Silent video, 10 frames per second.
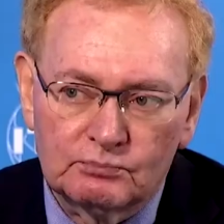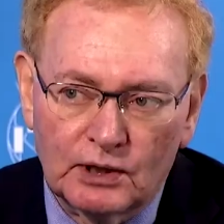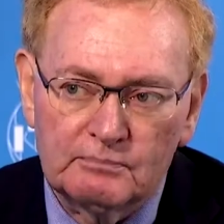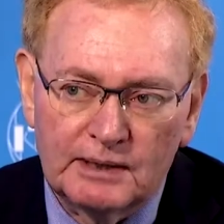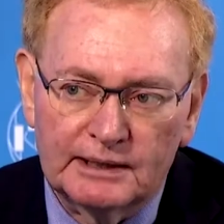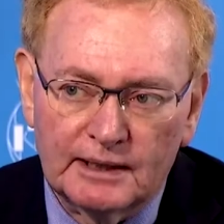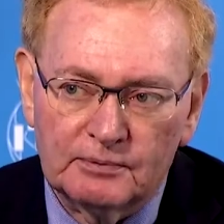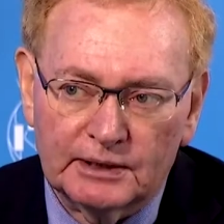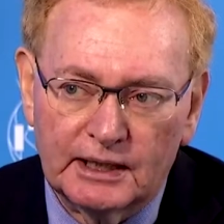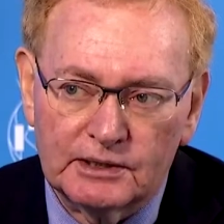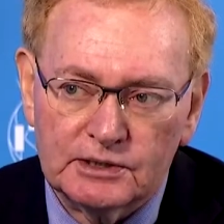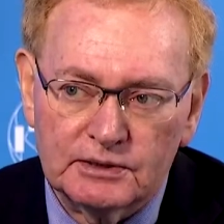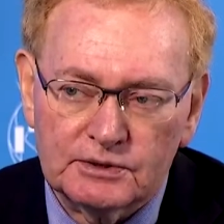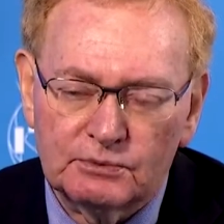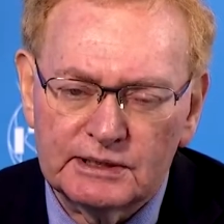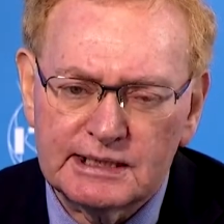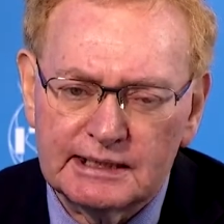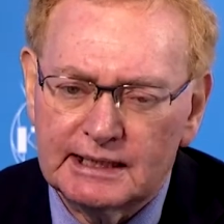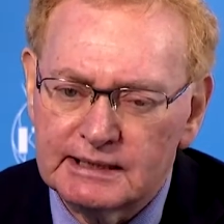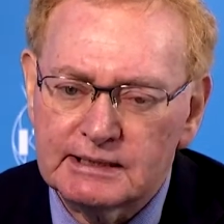broadband applications. So we see
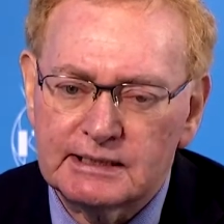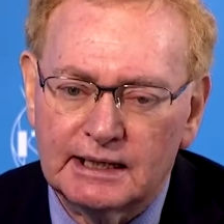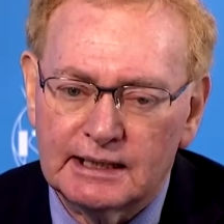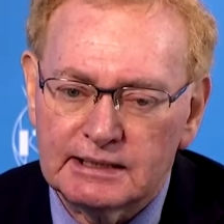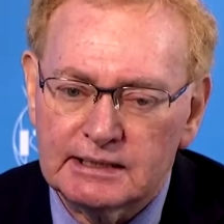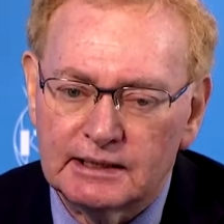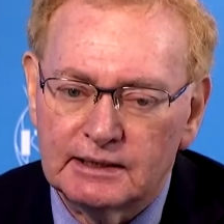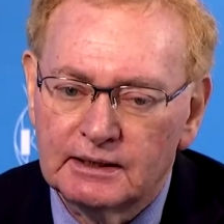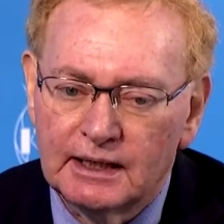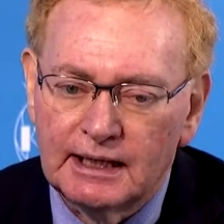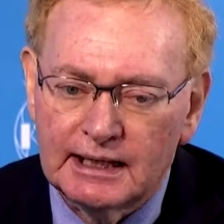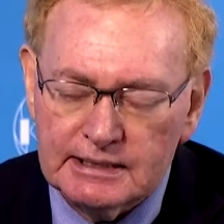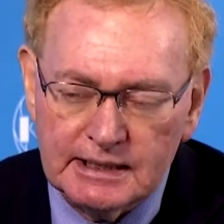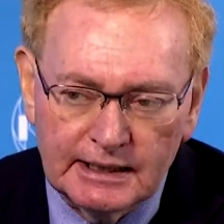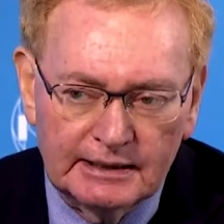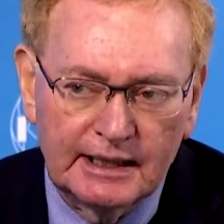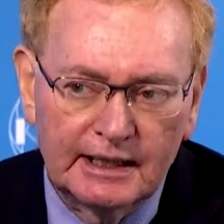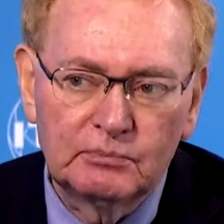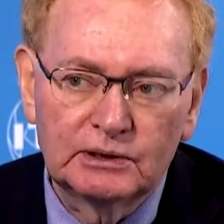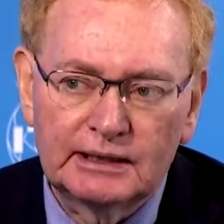that as an
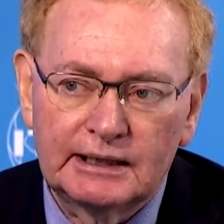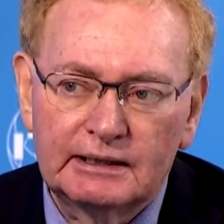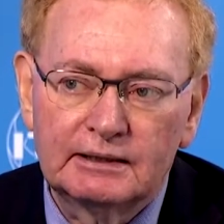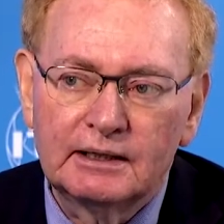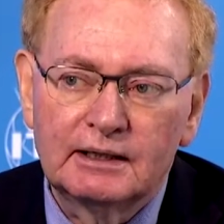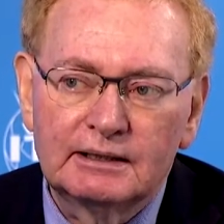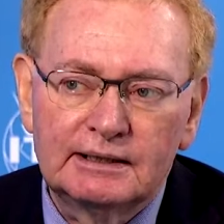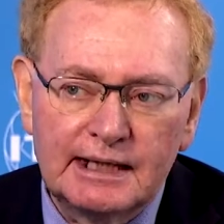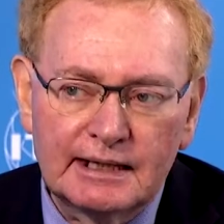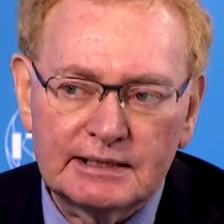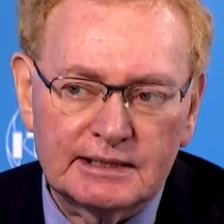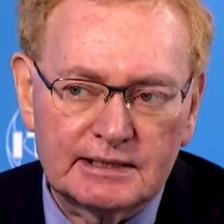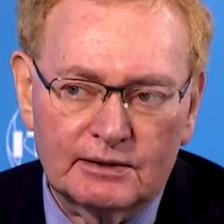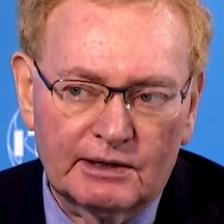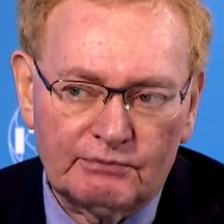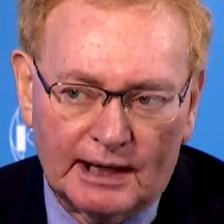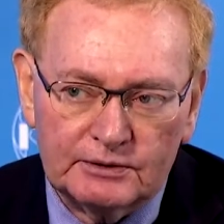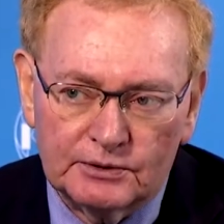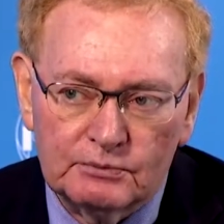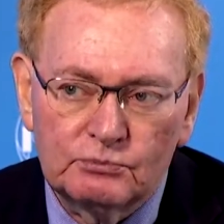enabling necessary
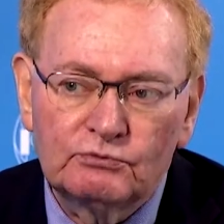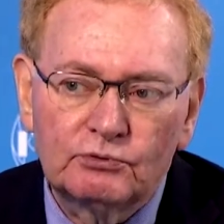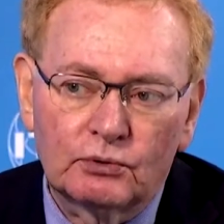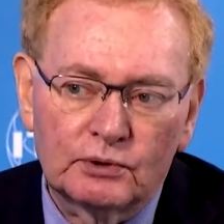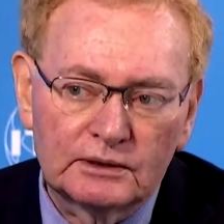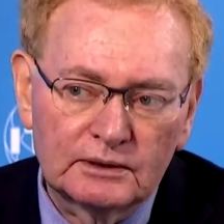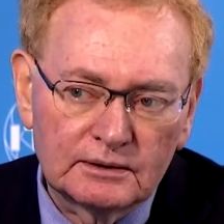factor to move forward.